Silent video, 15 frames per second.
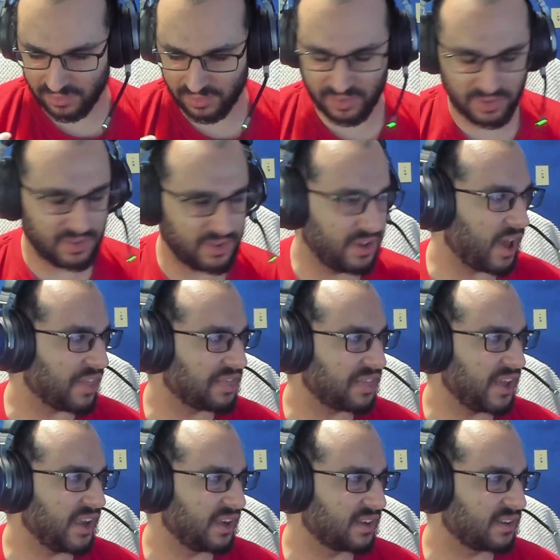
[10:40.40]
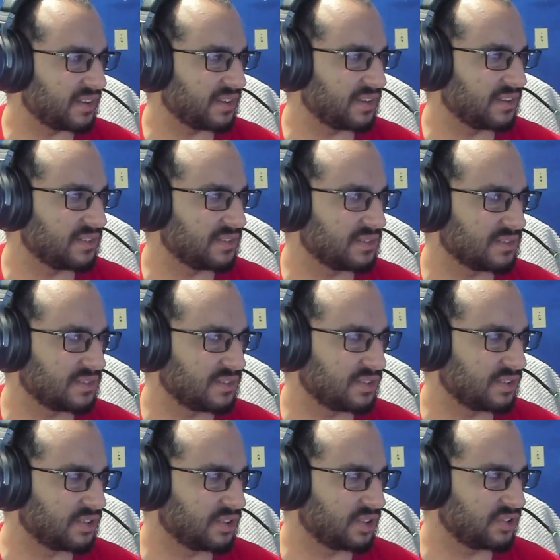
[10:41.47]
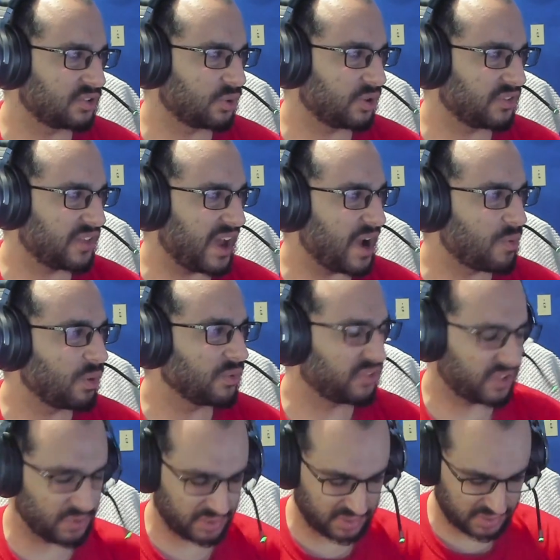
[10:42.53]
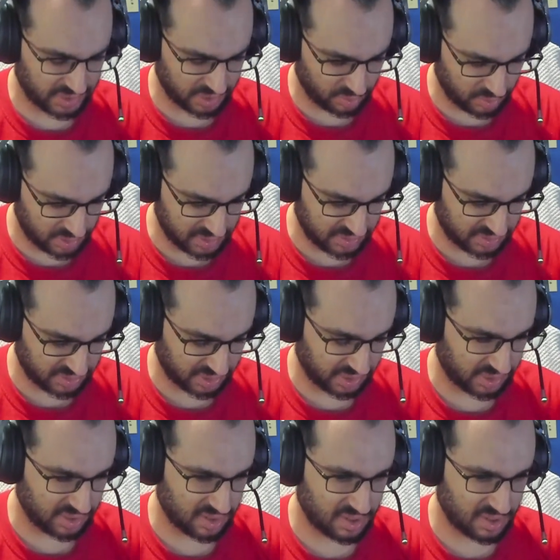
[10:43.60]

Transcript: nothing looked towards that. I won't say what the title was, like,